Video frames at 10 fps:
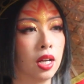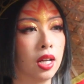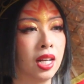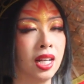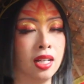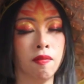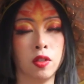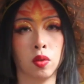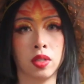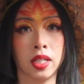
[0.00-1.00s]
an
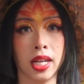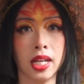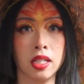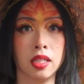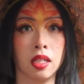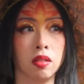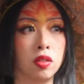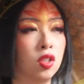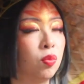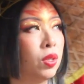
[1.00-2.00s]
individual takes
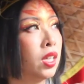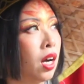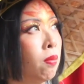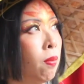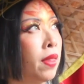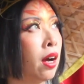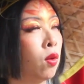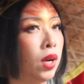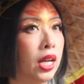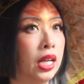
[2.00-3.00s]
to become that
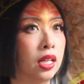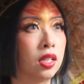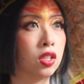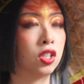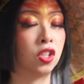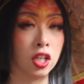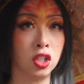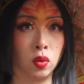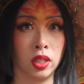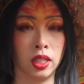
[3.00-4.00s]
way
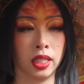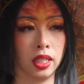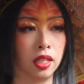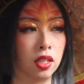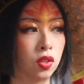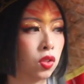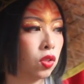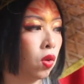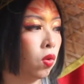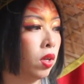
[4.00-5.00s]
genuinely.
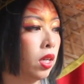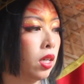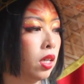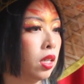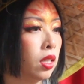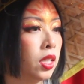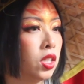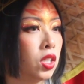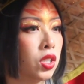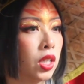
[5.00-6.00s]
So let's
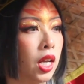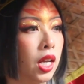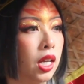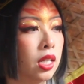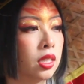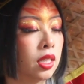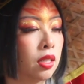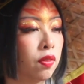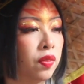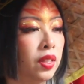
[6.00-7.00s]
just say, instead
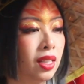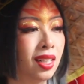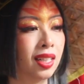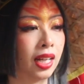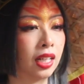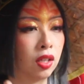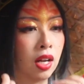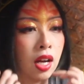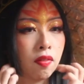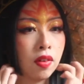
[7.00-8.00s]
of feeling like
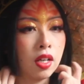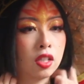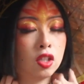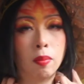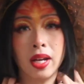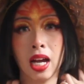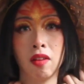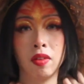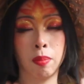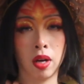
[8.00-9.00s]
you might have
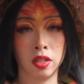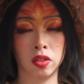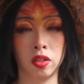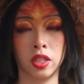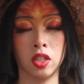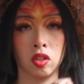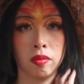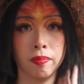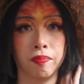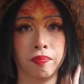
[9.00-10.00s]
imposter syndrome,